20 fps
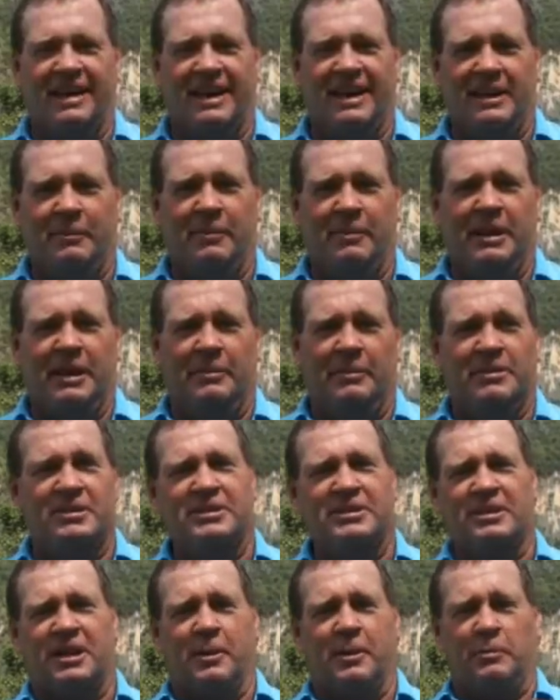Hi, my name is
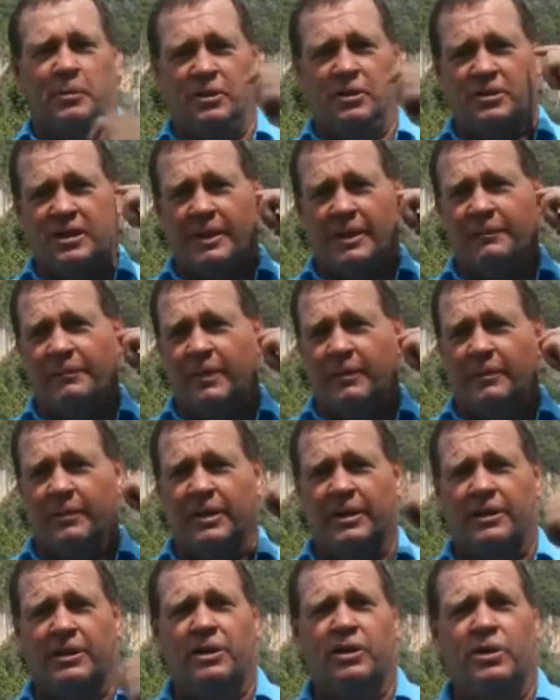Scott Pusey. I'm from
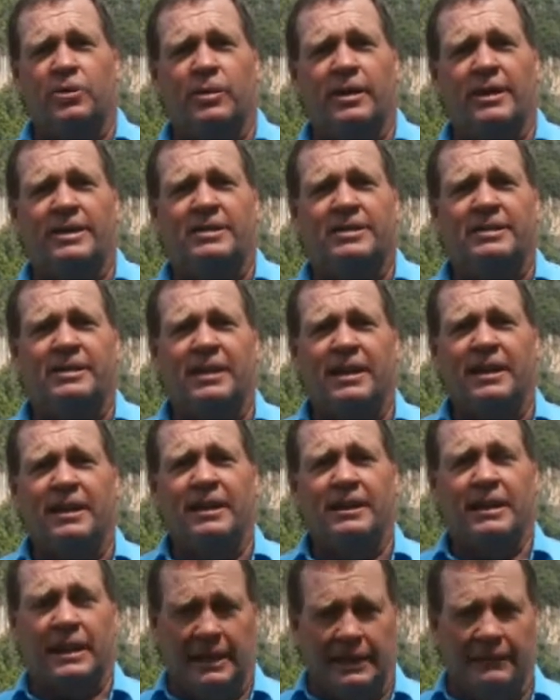the US,
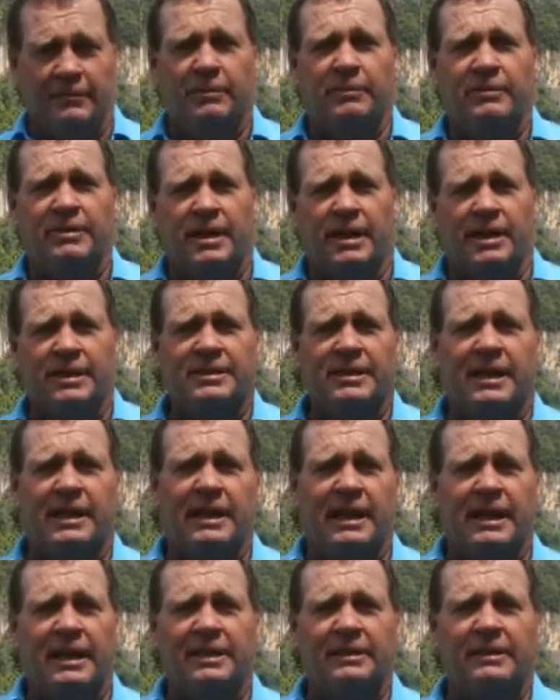and I live in
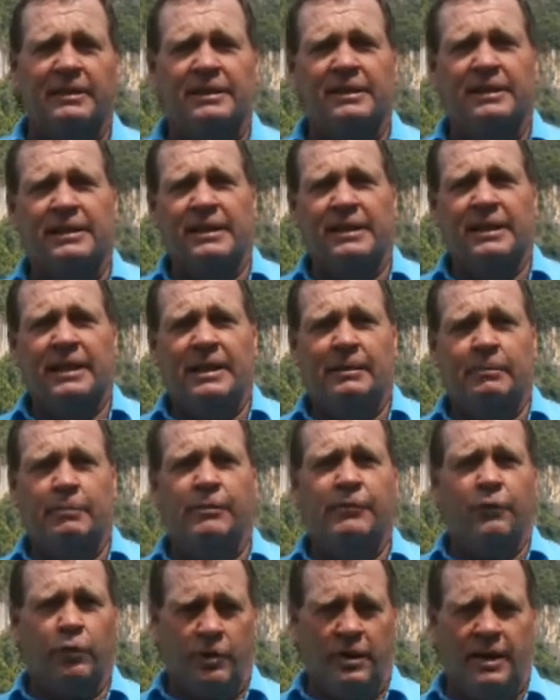Thailand. and
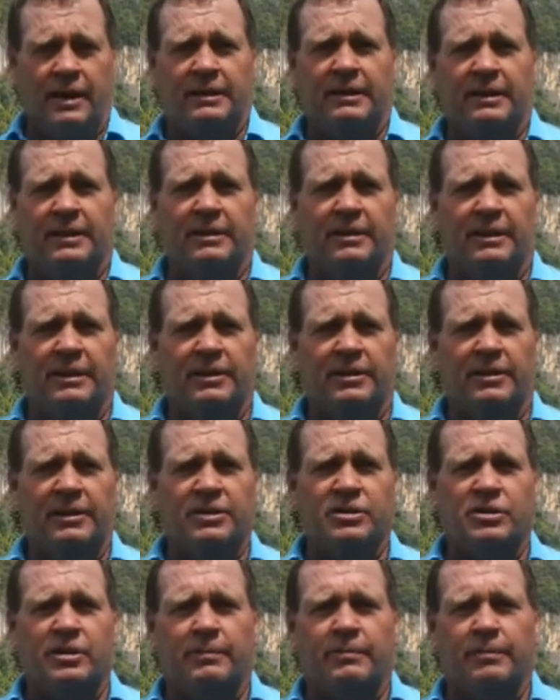before that in
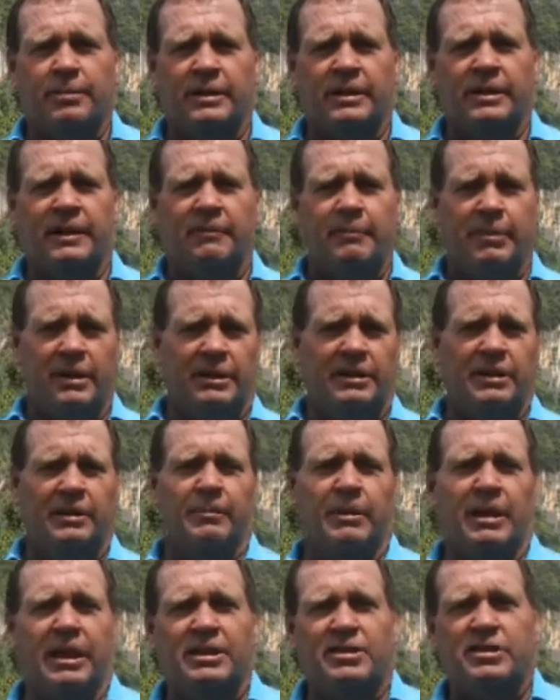Indonesia. But I've been to
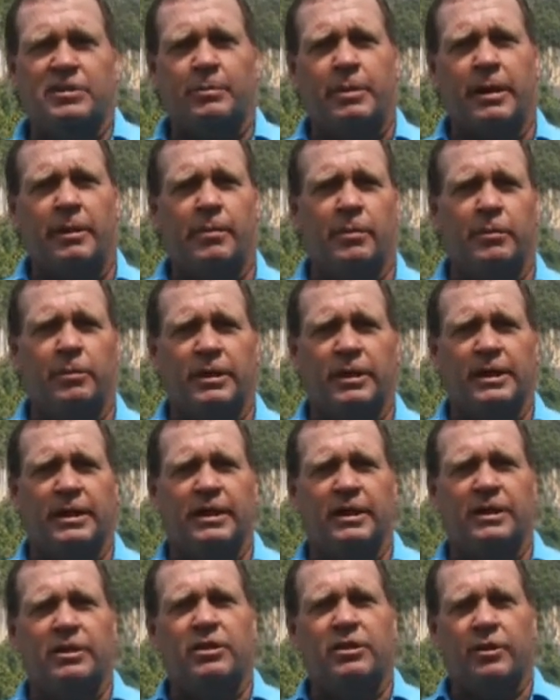Malaysia
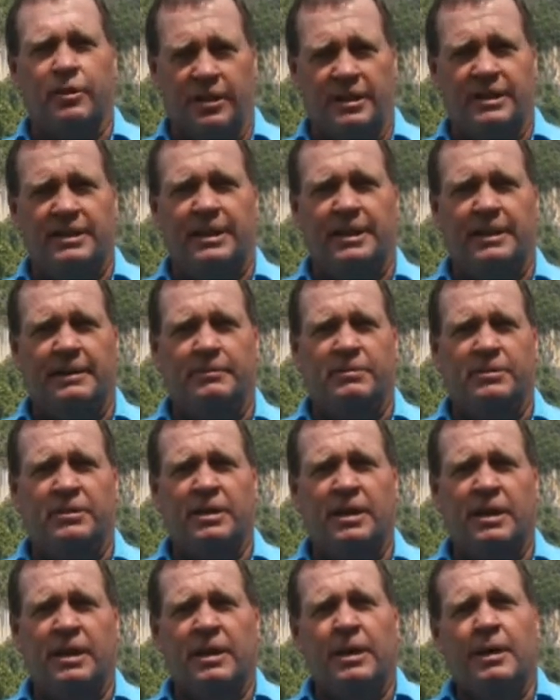probably 30 times,
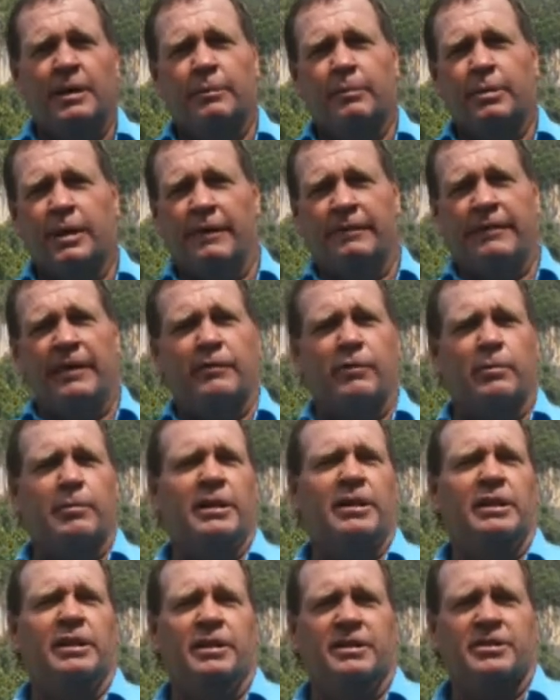but I've never
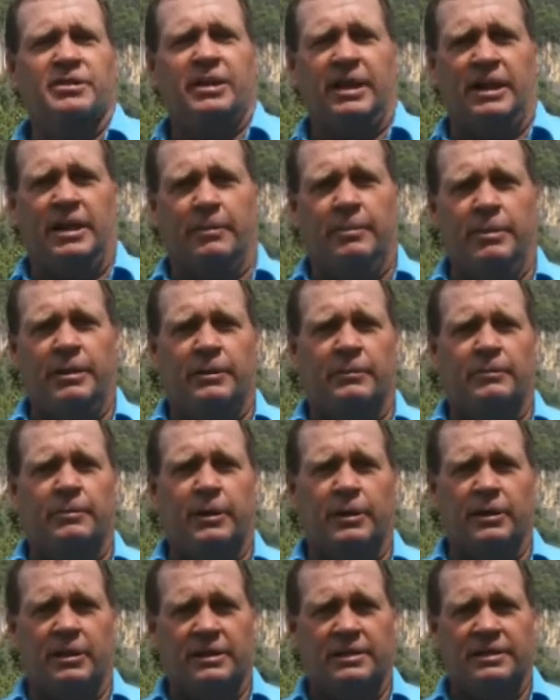been to the state up here in
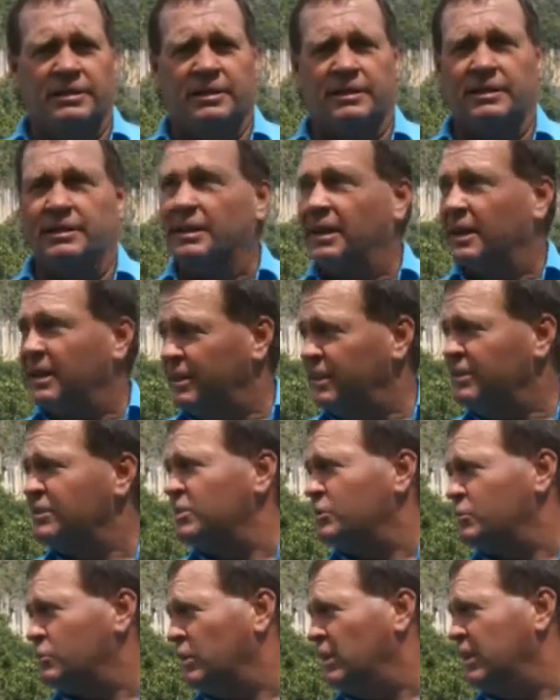Perlis, and this
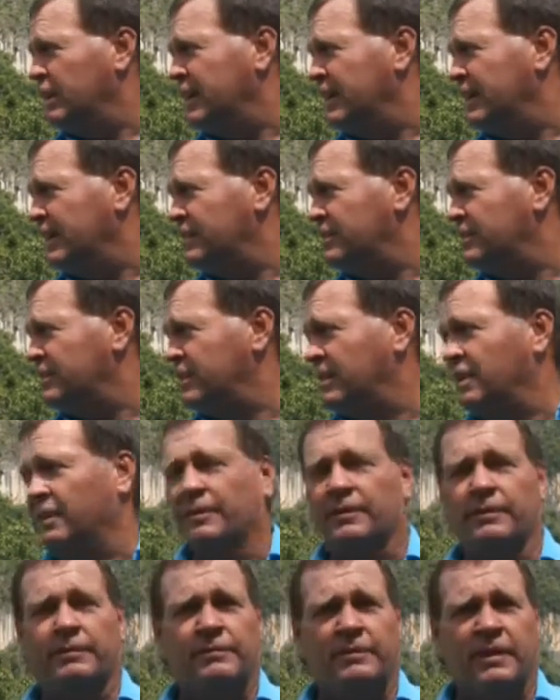is really nice.
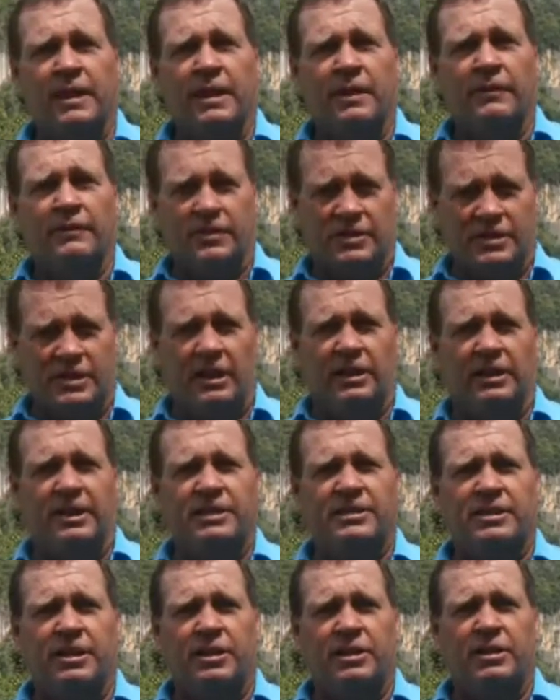The
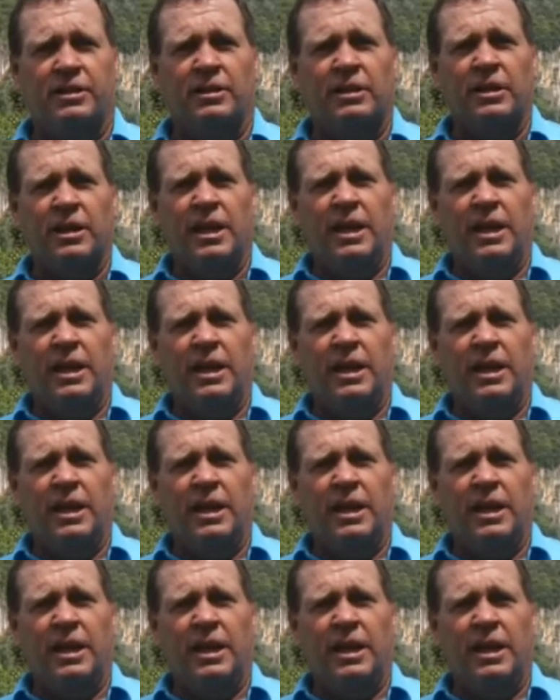facilities here,